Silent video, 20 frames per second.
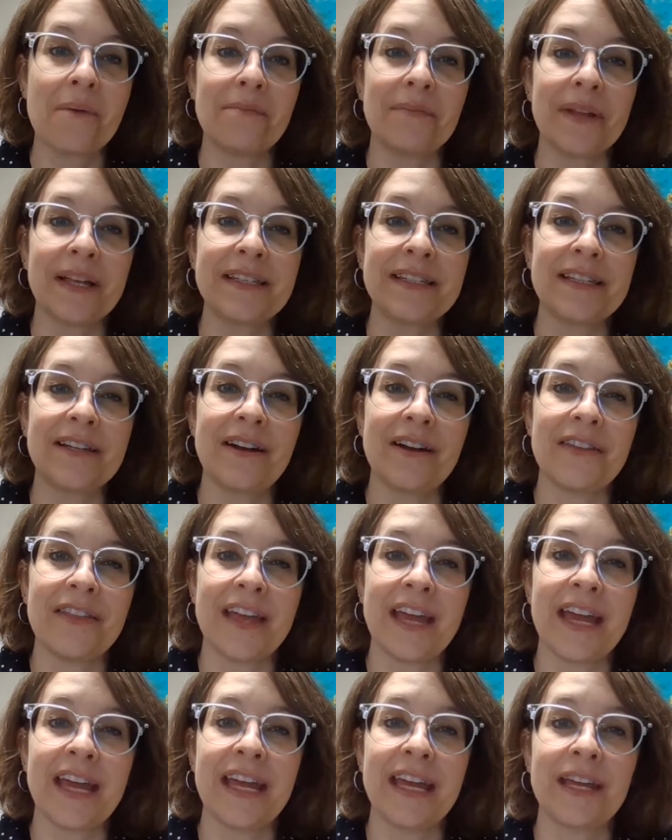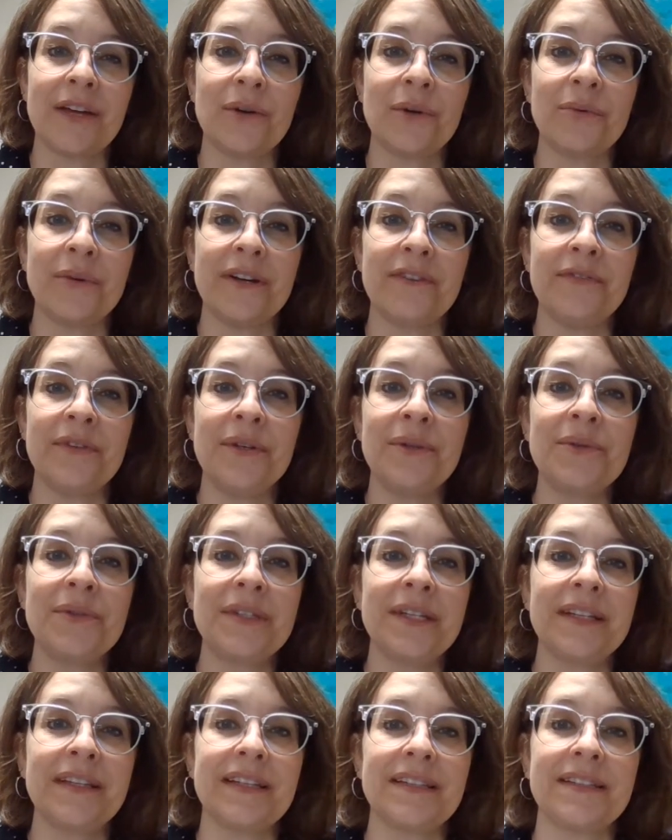Blessed are they who refuse
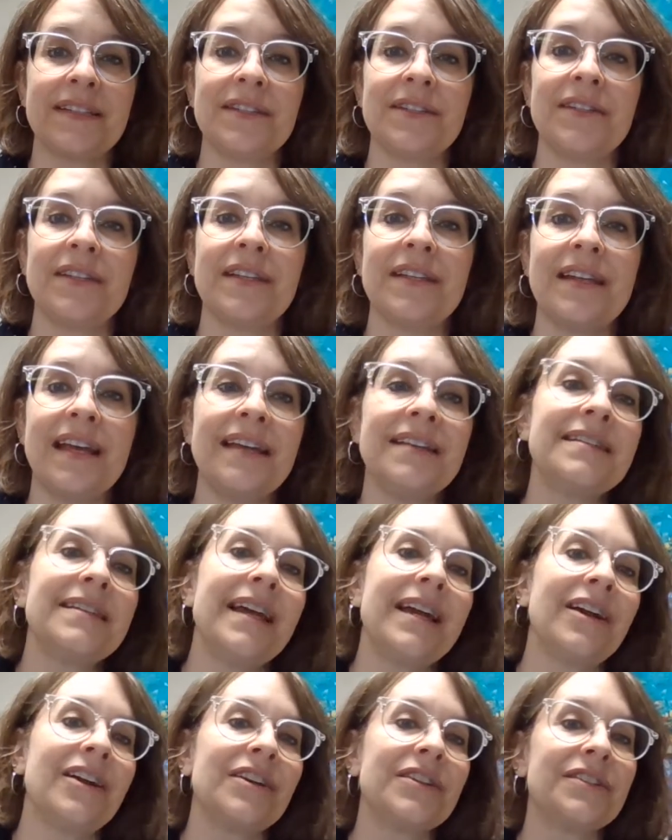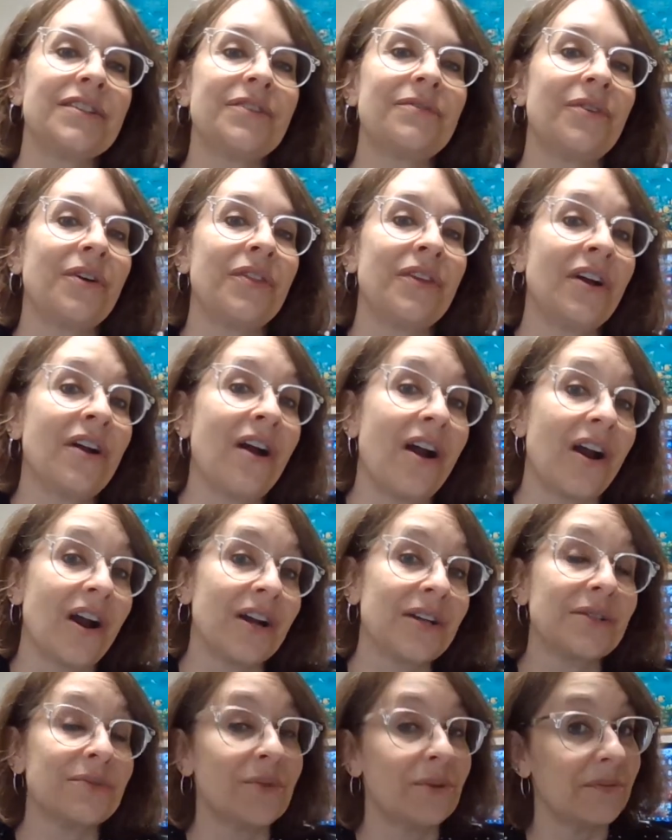to listen to the naysayers, for their
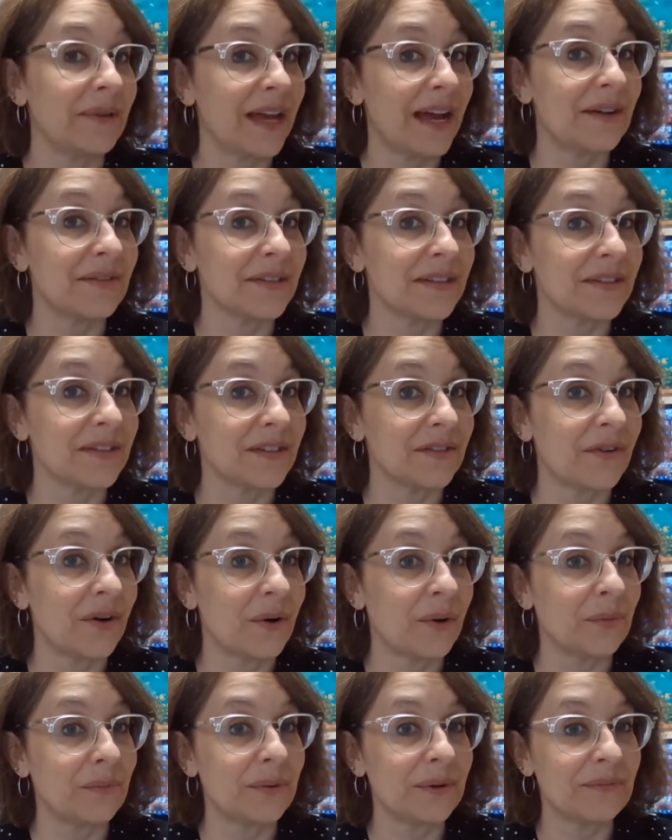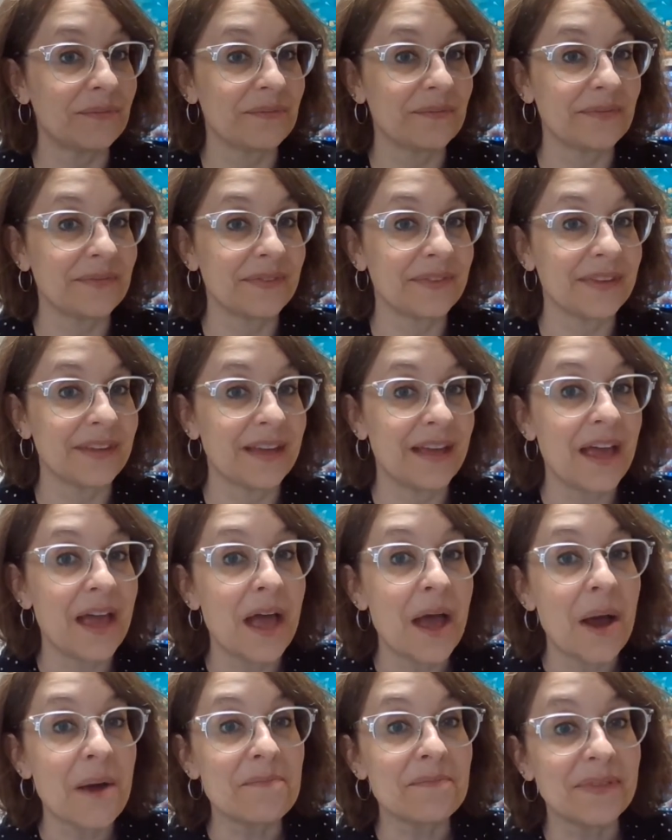hearts will be houses of hope.
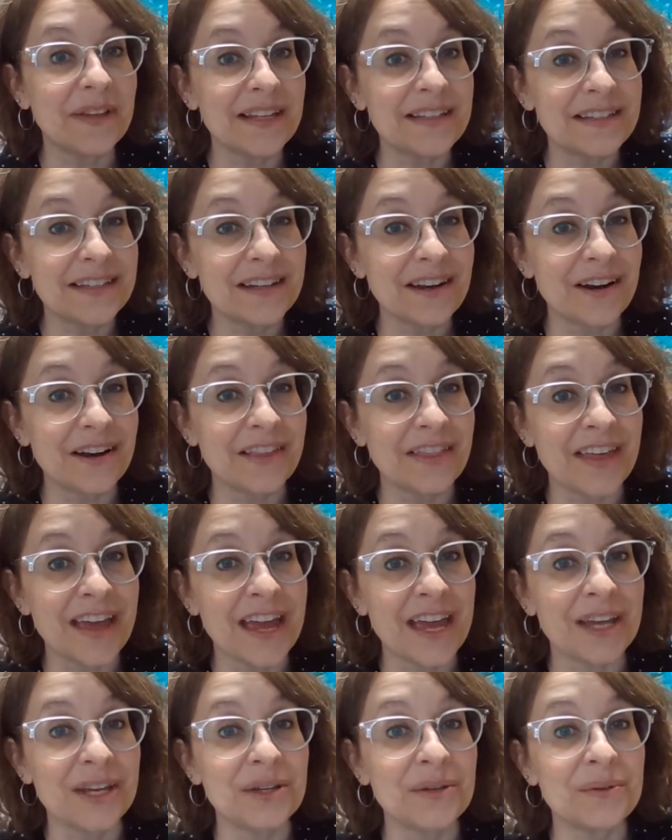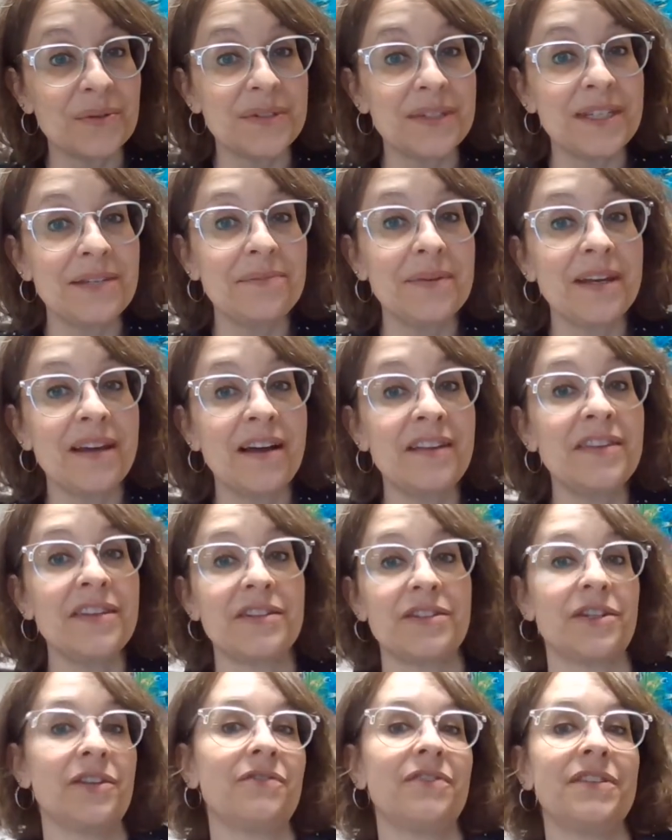Blessed are they who see beyond the
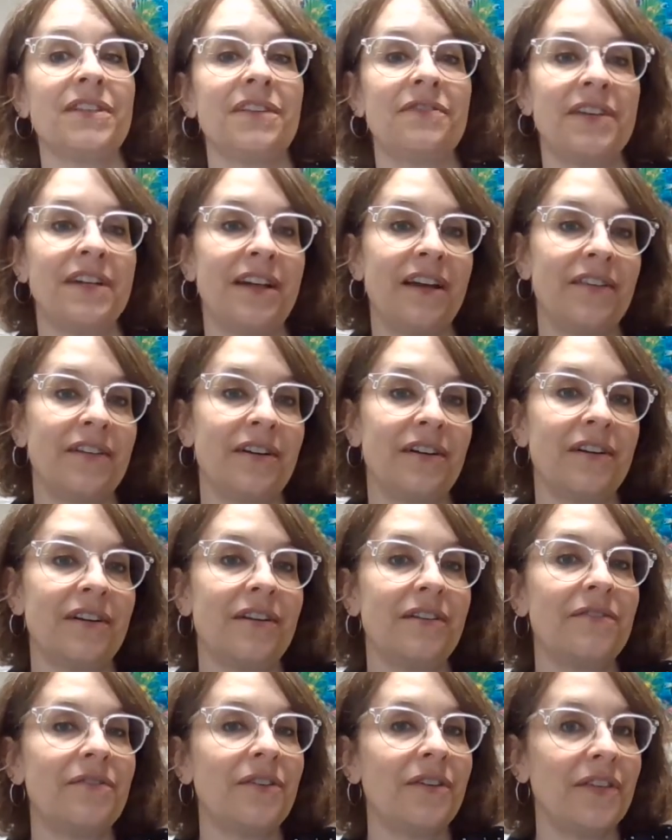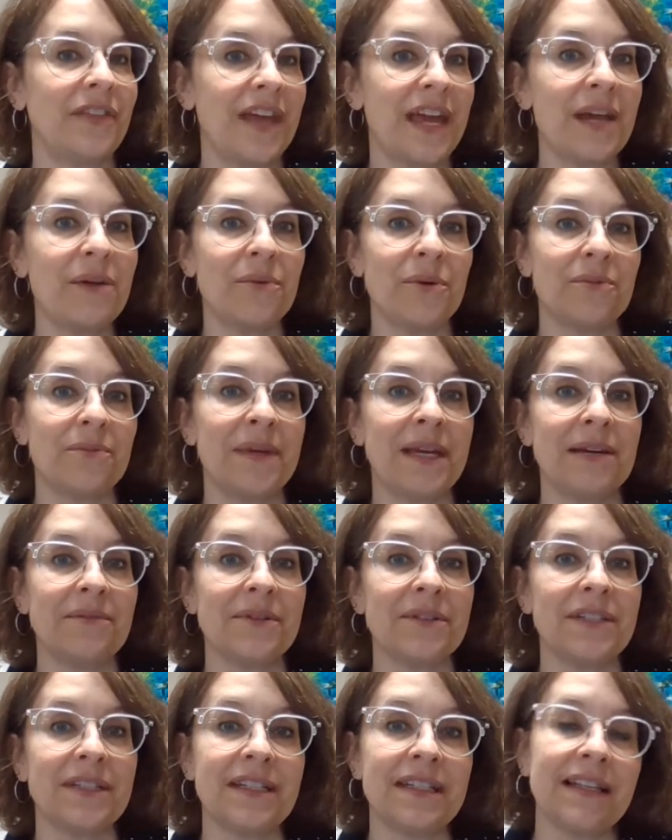surface of another, for they will be
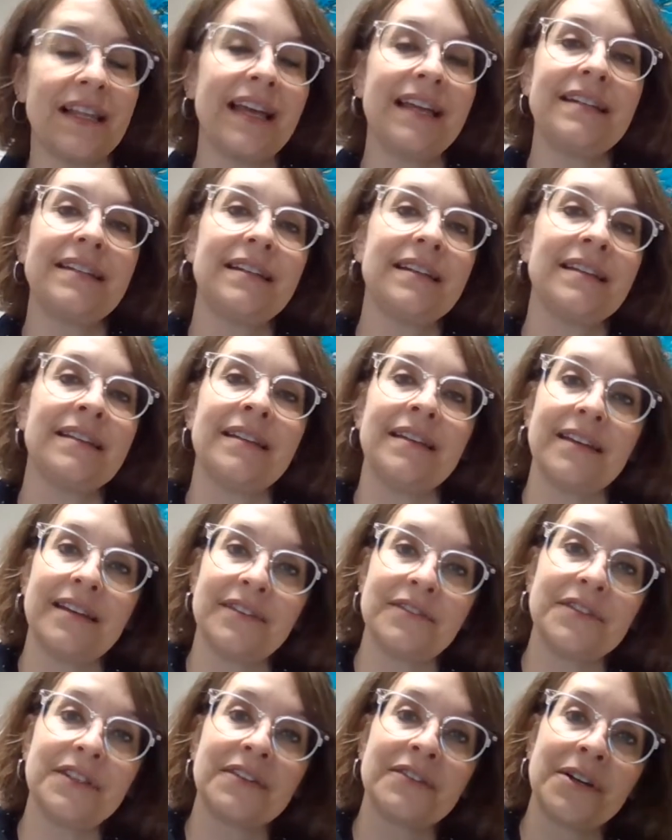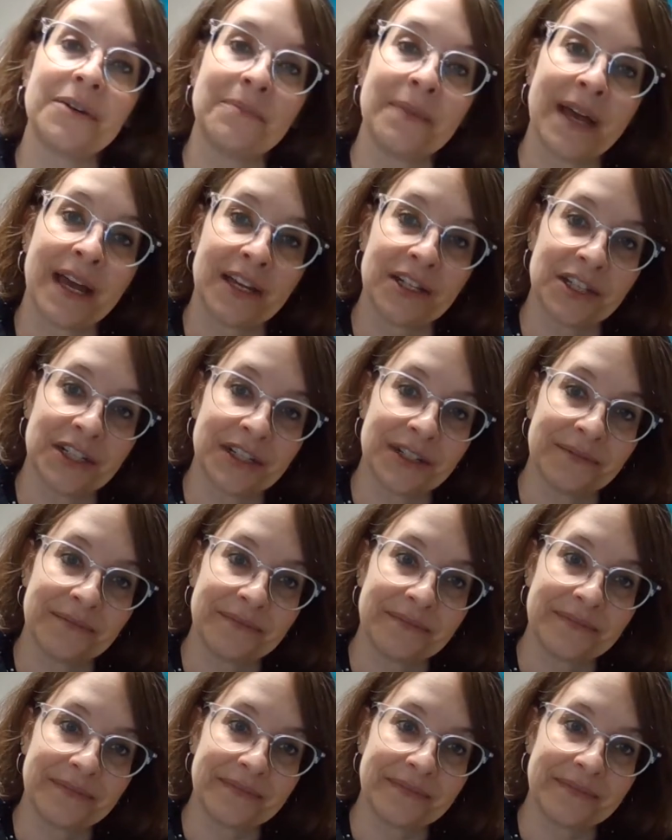able to delight in the gift of compassion.